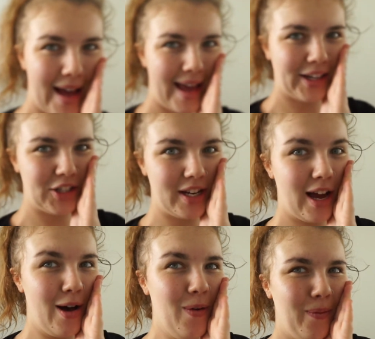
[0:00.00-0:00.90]
I actually
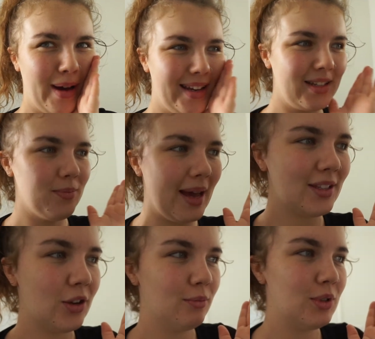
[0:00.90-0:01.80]
can't wait till Matt's
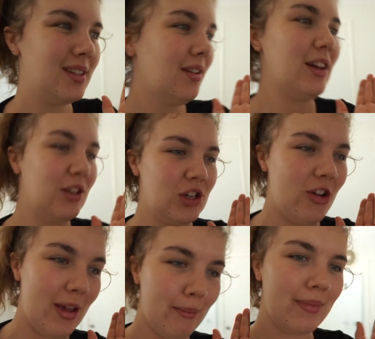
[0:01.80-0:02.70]
home just so I can show
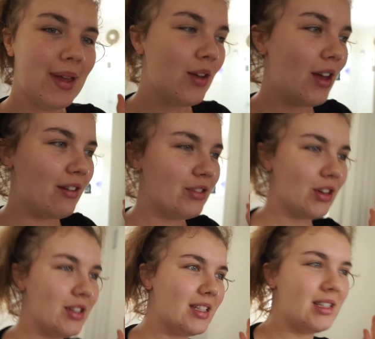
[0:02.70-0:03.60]
him. I've
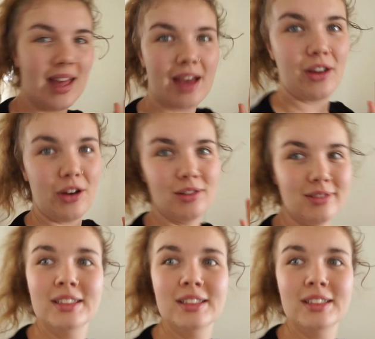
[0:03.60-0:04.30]
turned into that girl.